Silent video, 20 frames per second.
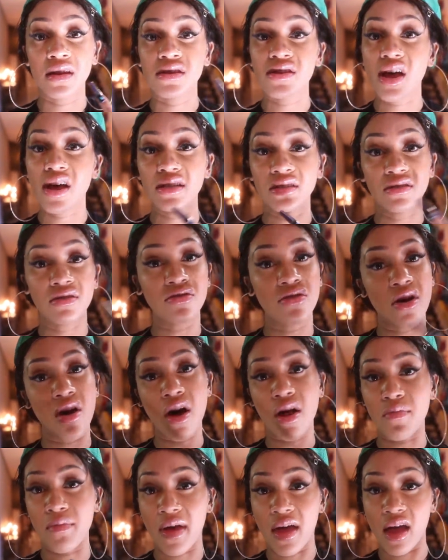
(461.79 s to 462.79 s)
Dusk to
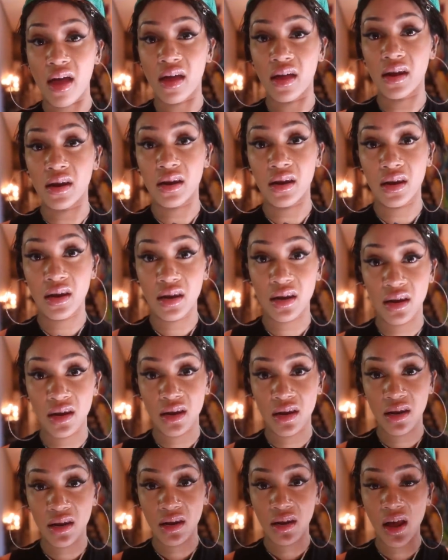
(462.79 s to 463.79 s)
dawn, man.
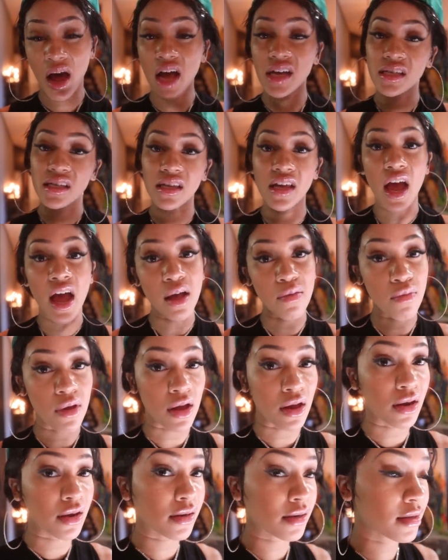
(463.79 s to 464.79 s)
Icy gang,
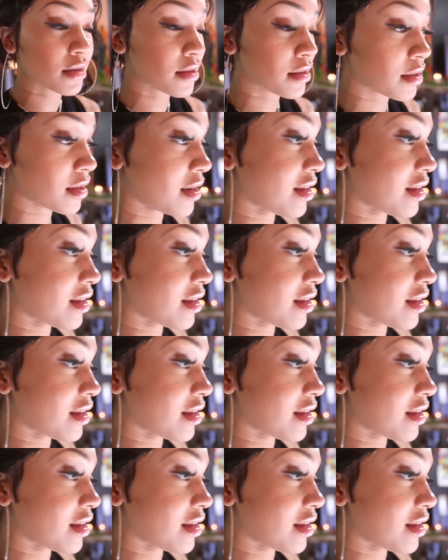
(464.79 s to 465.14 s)
bitch.